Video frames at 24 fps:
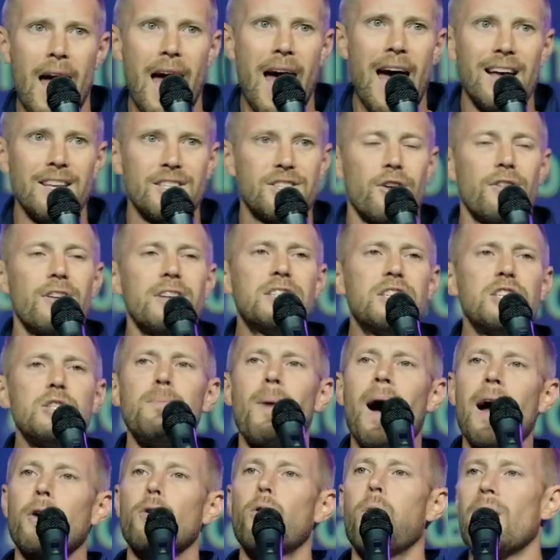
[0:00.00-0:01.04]
And so this is
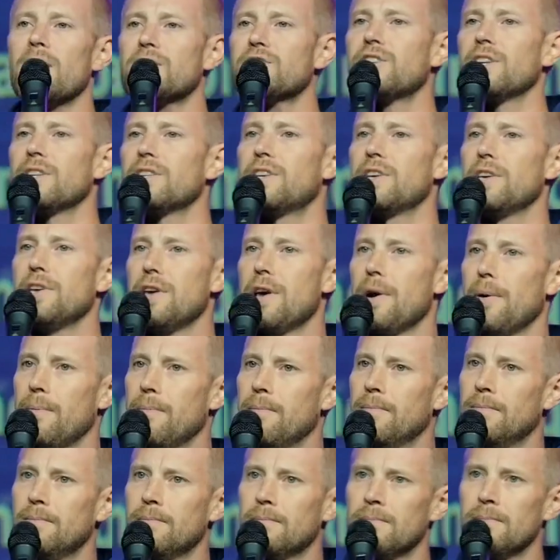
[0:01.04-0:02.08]
my question to you.
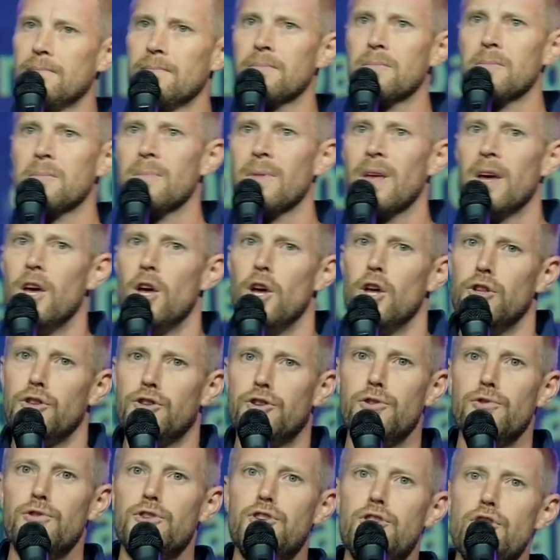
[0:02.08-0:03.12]

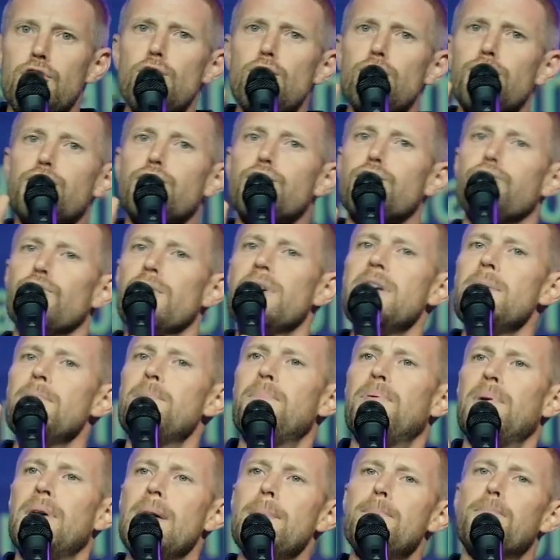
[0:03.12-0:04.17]
Do you treat
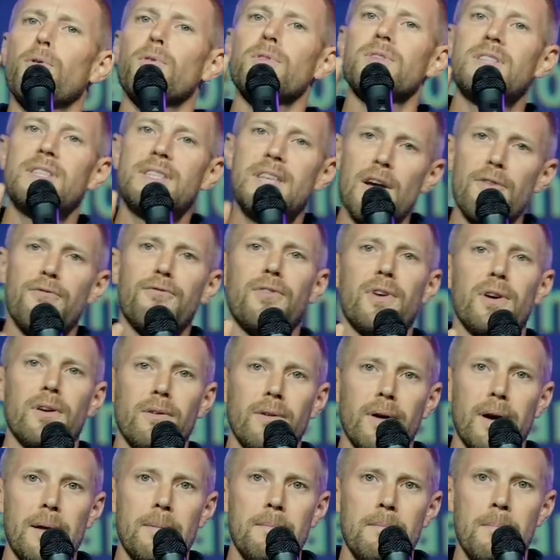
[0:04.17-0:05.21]
people
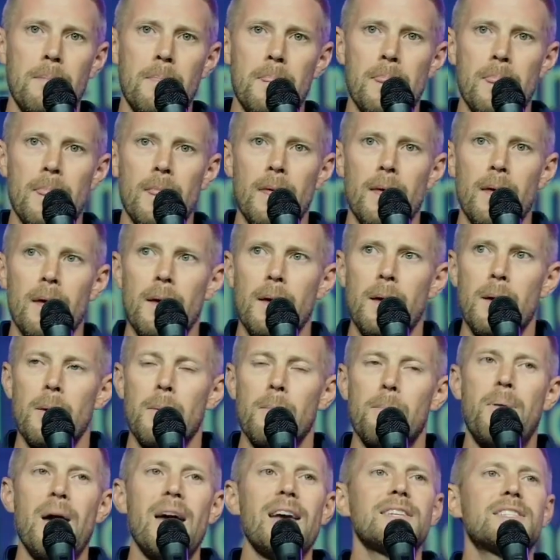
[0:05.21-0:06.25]
differently
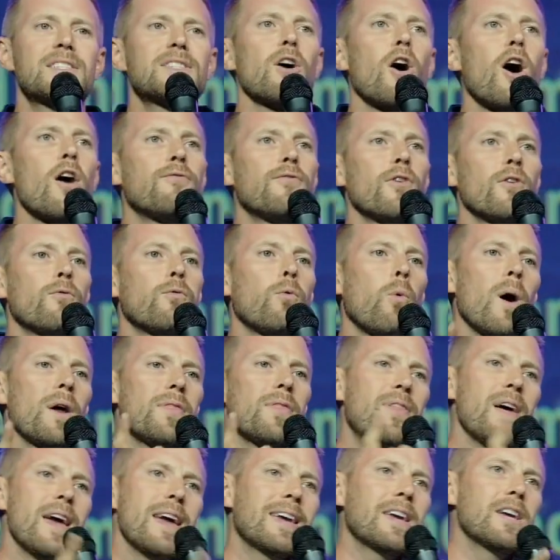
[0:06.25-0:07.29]
based off of
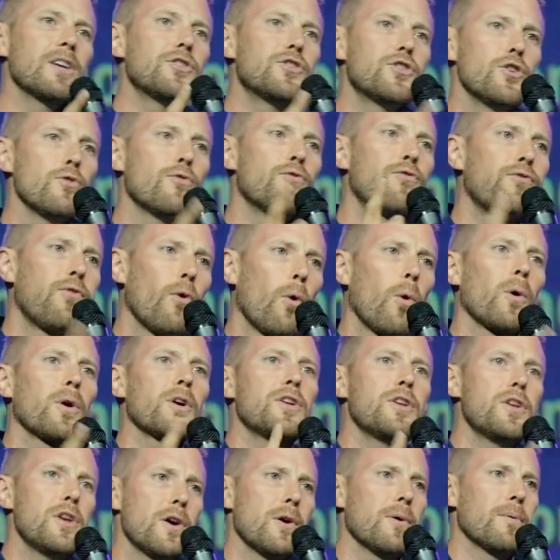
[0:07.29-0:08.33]
what they could do for
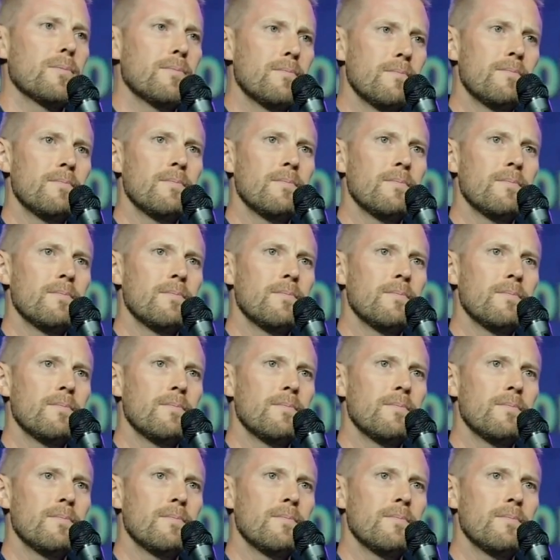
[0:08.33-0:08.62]
you?